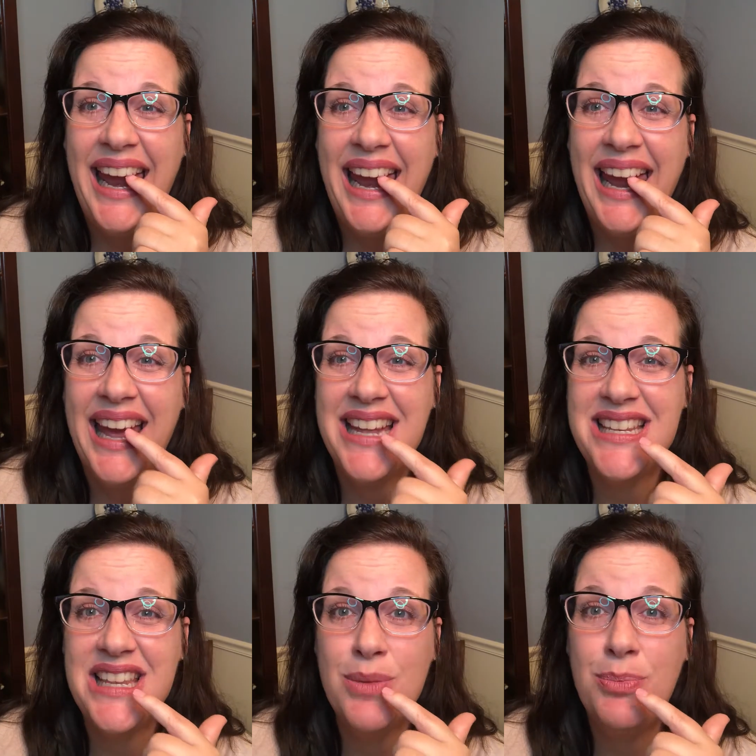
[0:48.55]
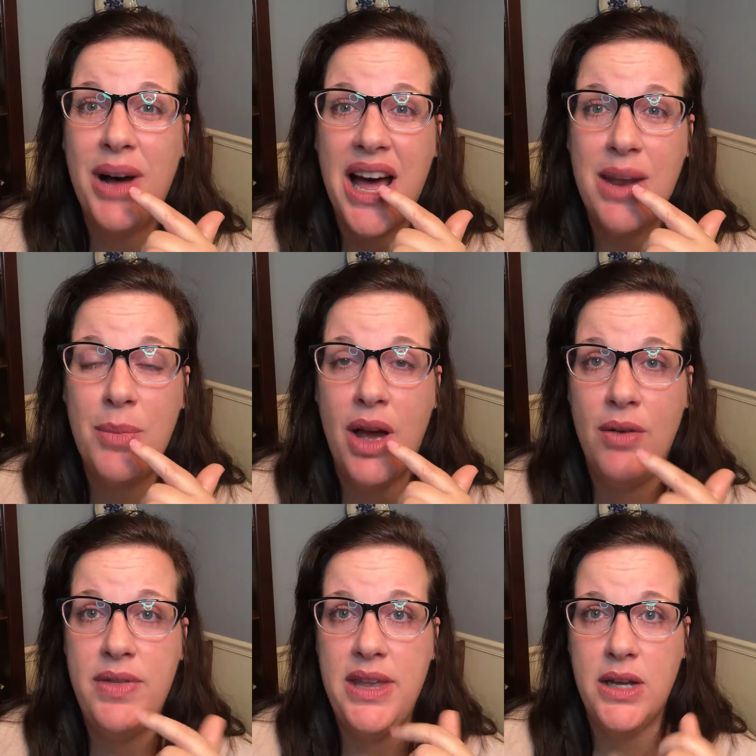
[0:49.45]
and the bottom
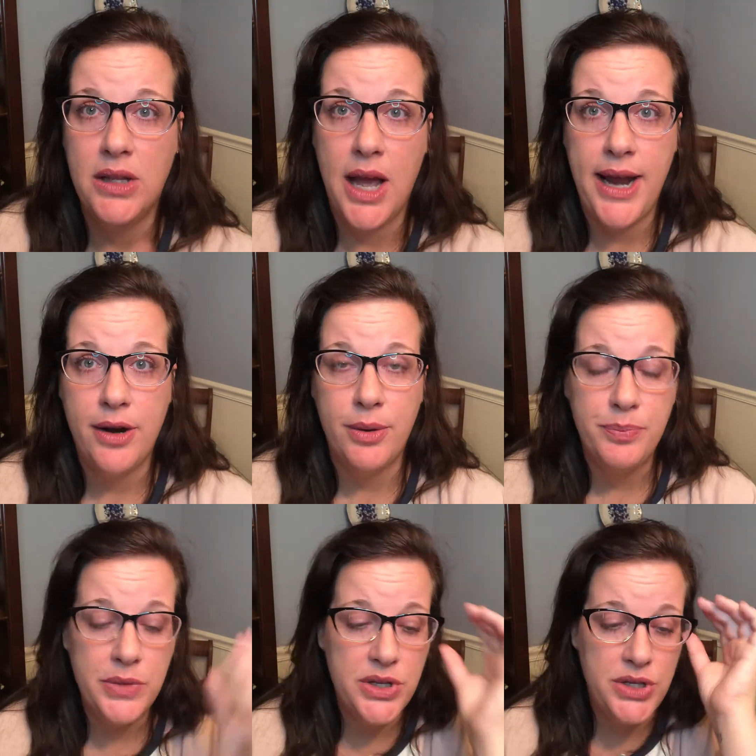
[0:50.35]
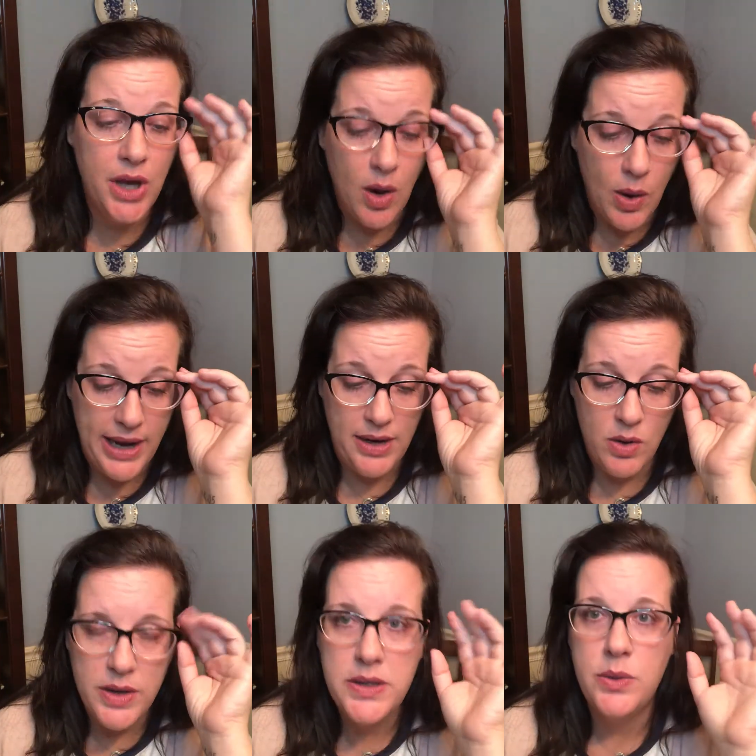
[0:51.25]
of the aligner. So I
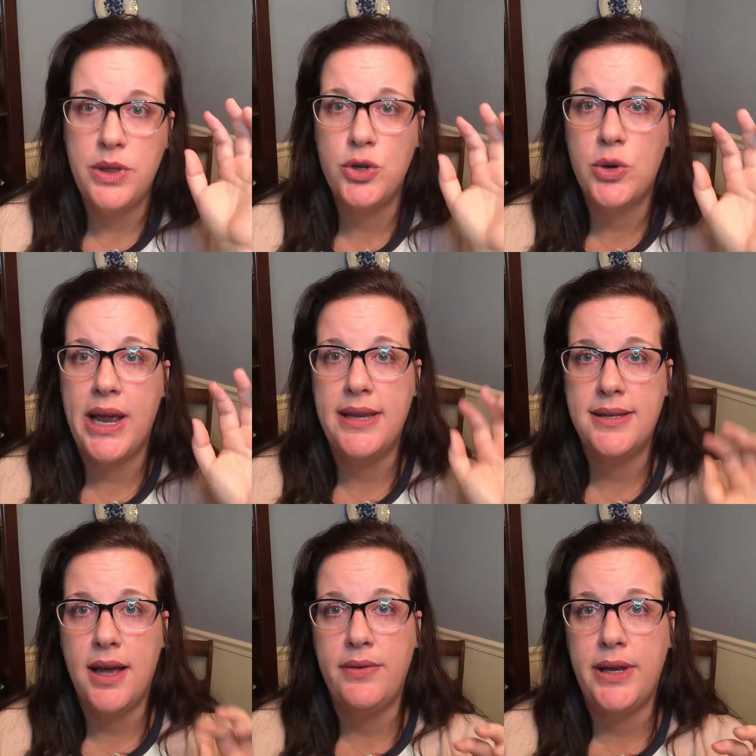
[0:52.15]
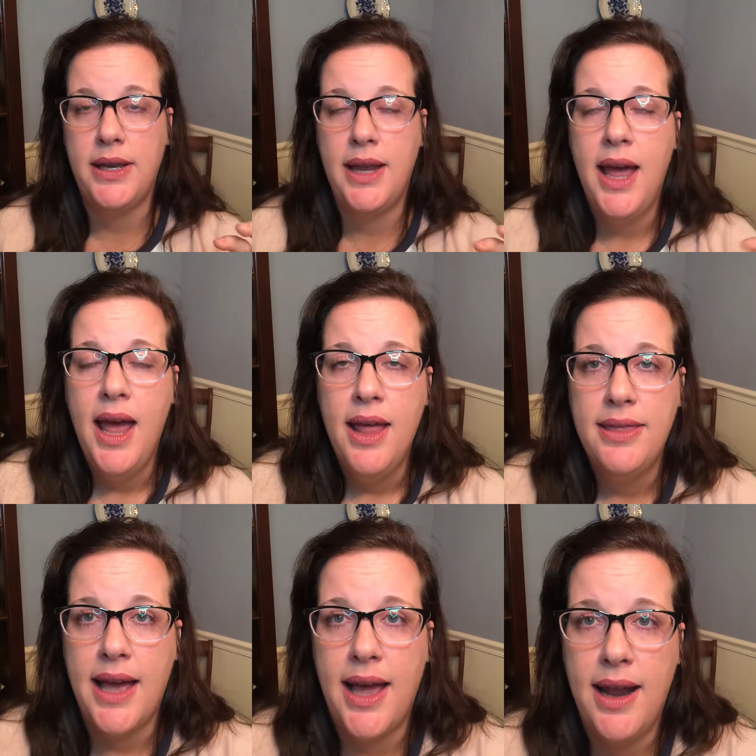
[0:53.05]
noticed with tray seven
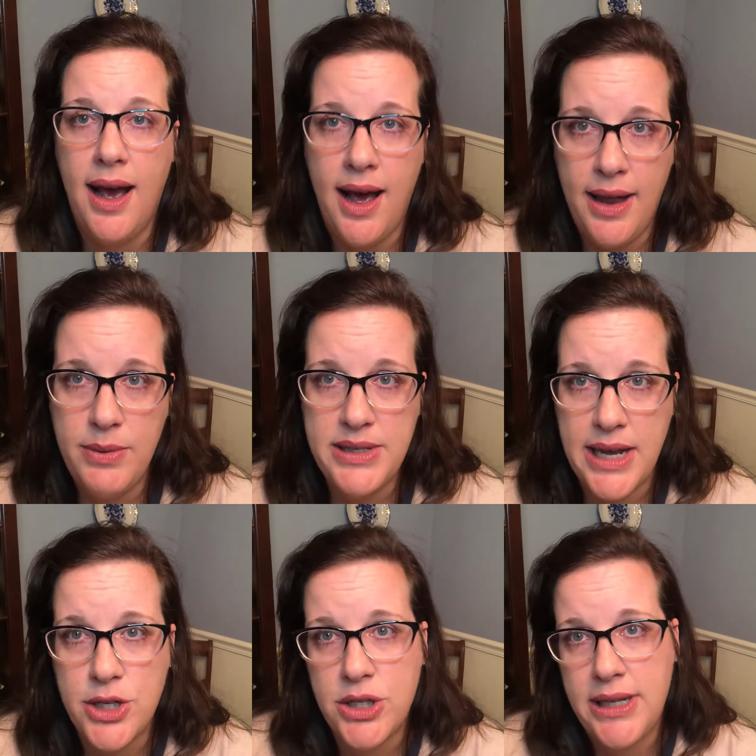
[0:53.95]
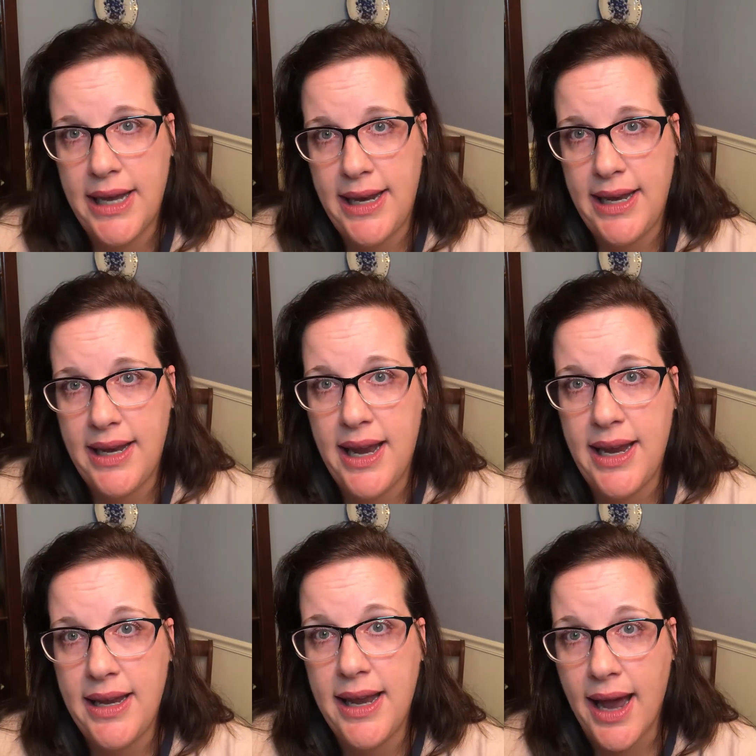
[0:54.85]
that I was actually getting
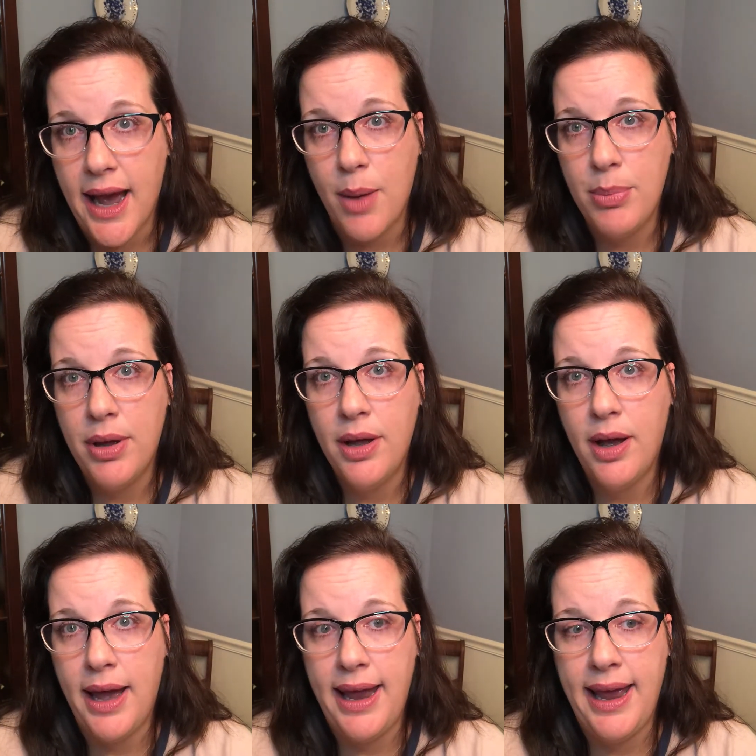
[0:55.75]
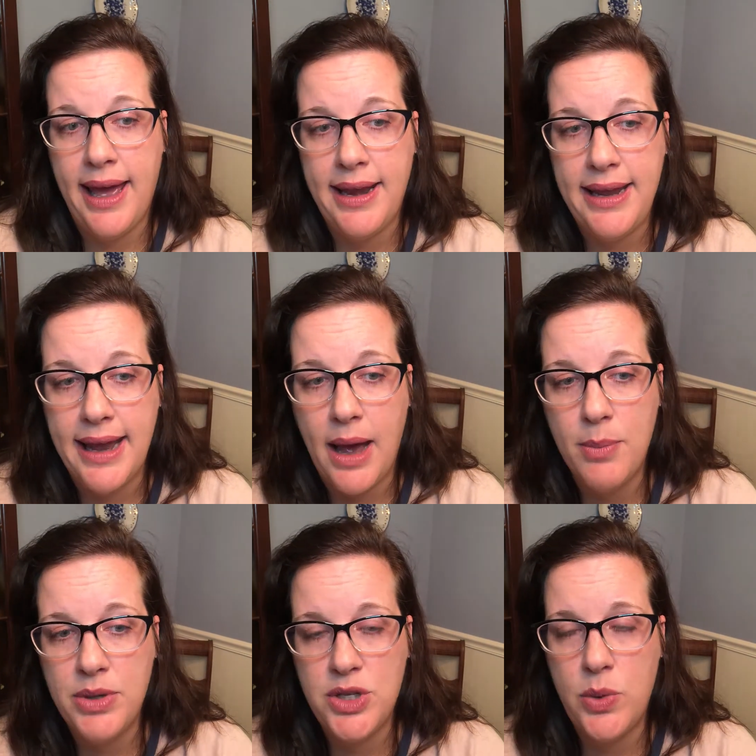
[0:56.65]
a gap. I had a
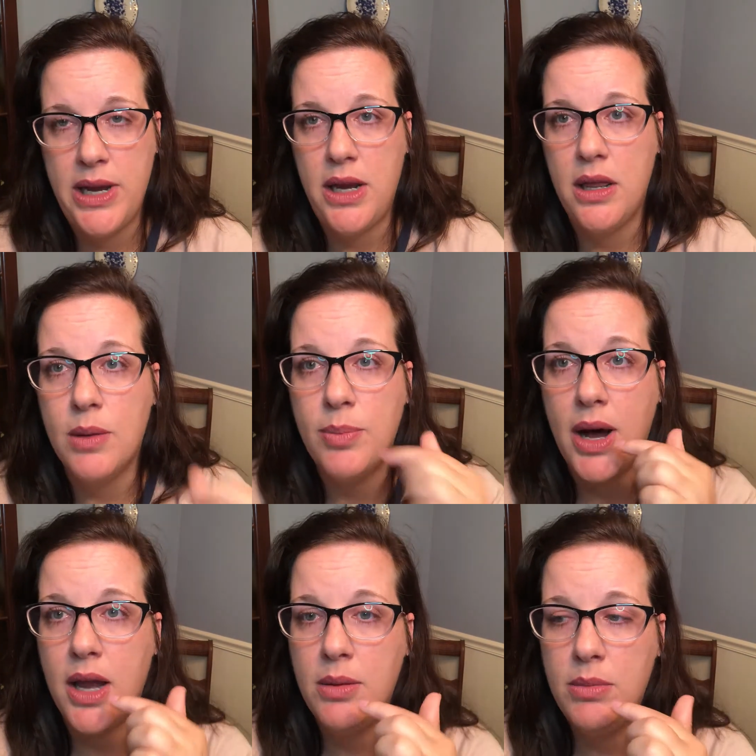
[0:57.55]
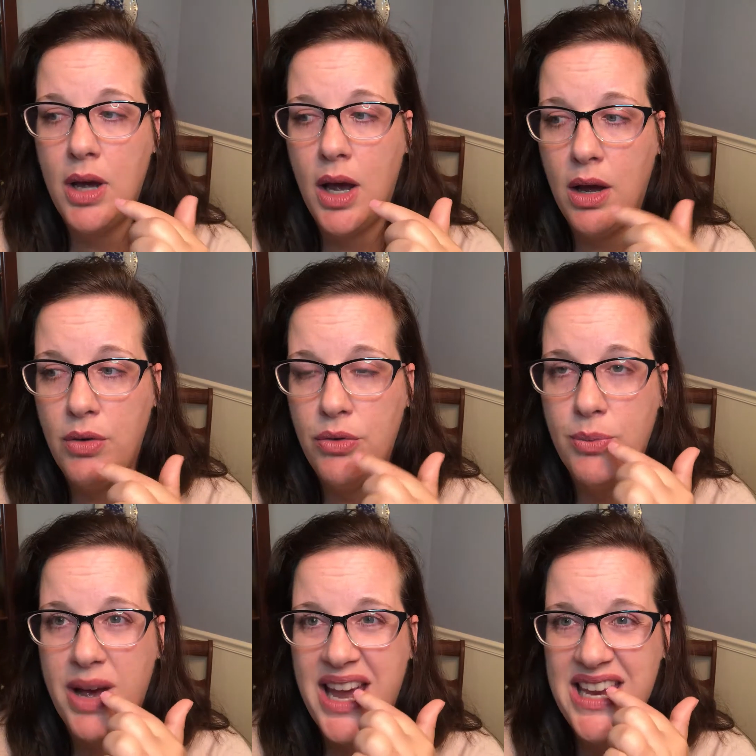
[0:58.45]
gap between the bottom of
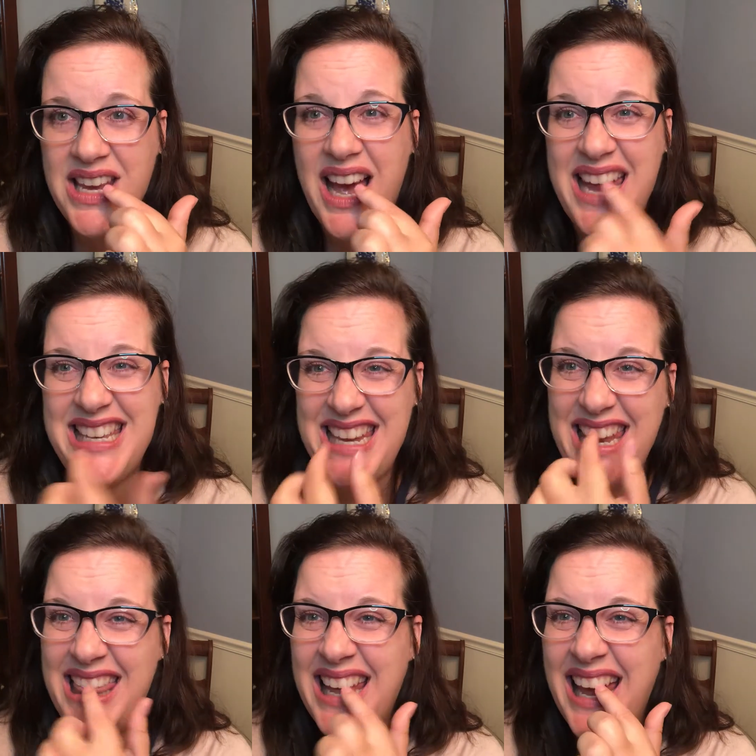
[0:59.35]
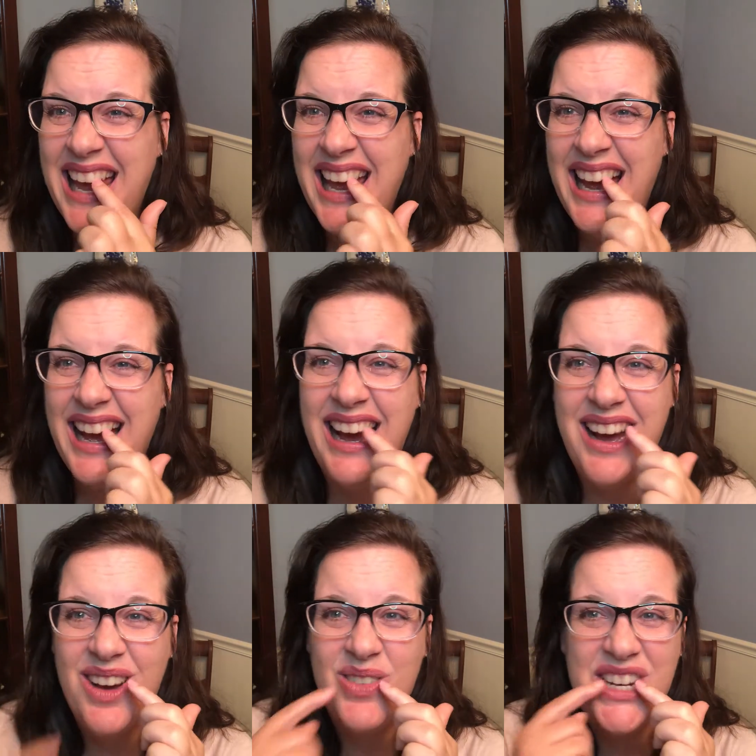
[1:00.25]
my eye teeth,
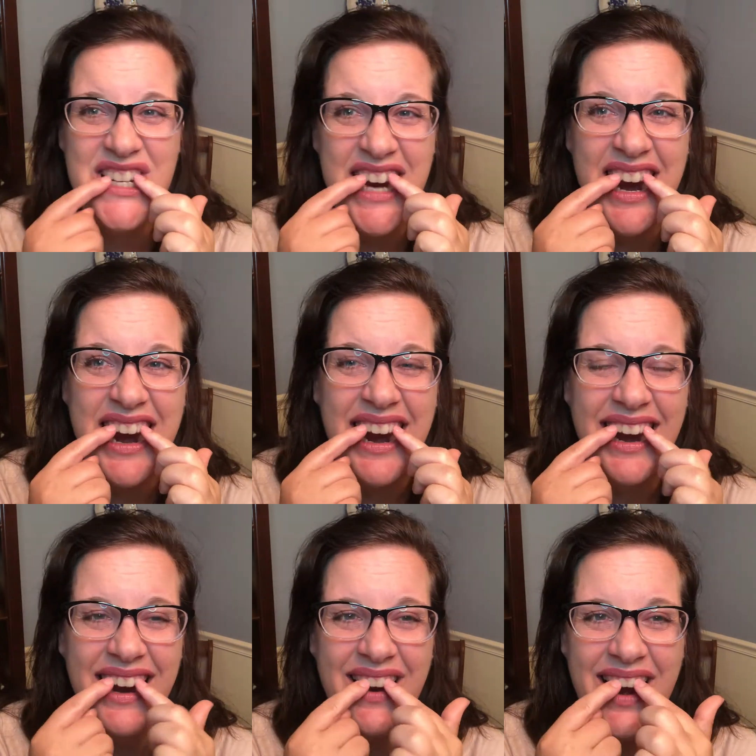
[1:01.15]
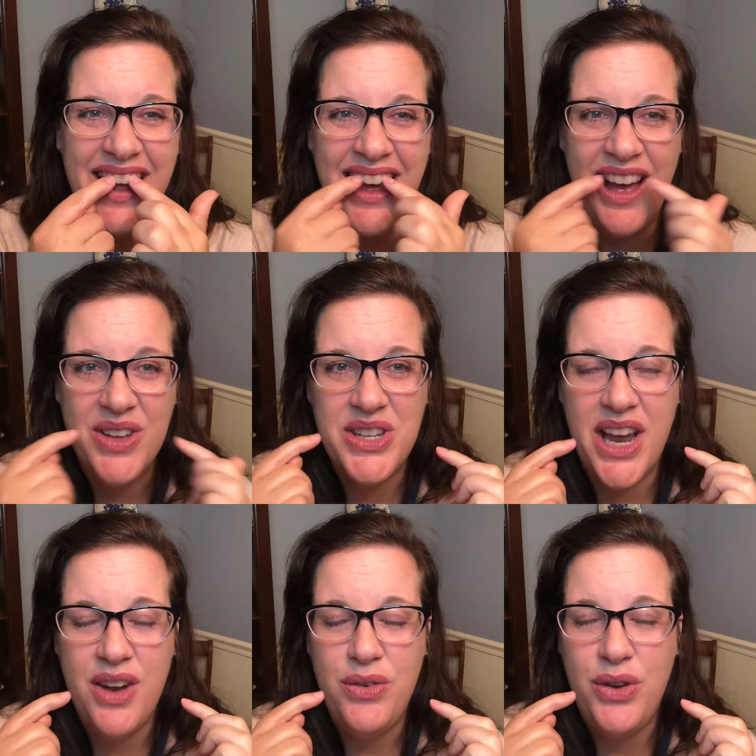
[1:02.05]
uh, which are right
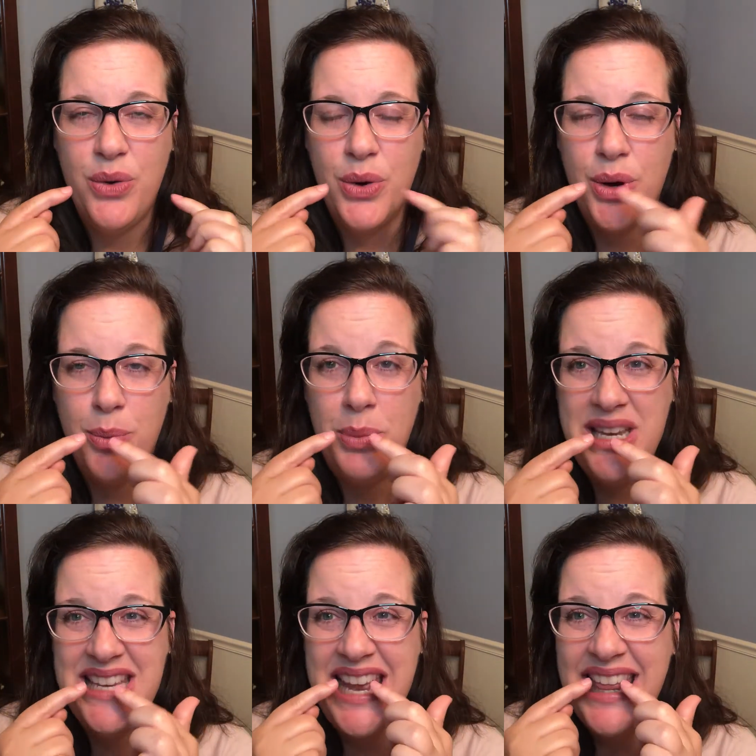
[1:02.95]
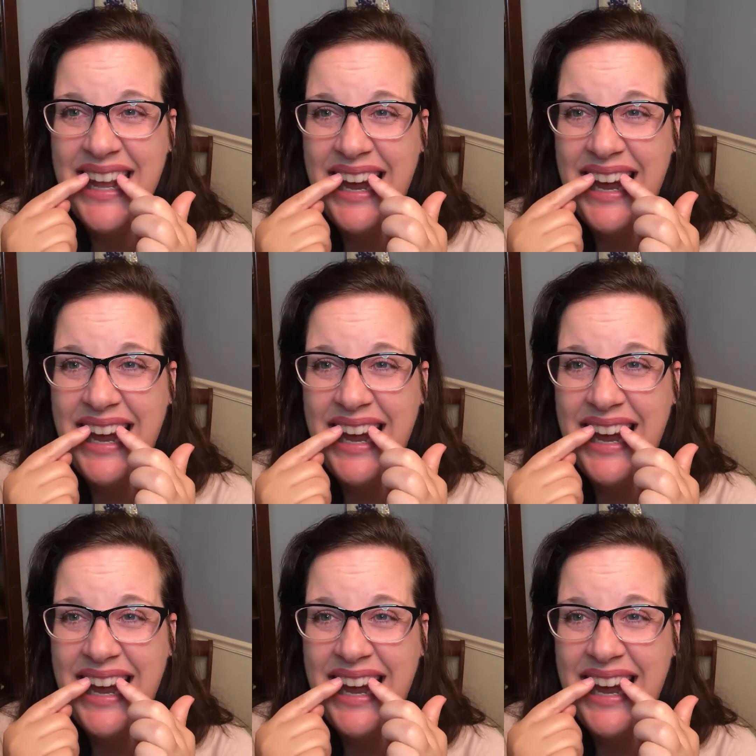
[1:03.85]
outside of your big teeth,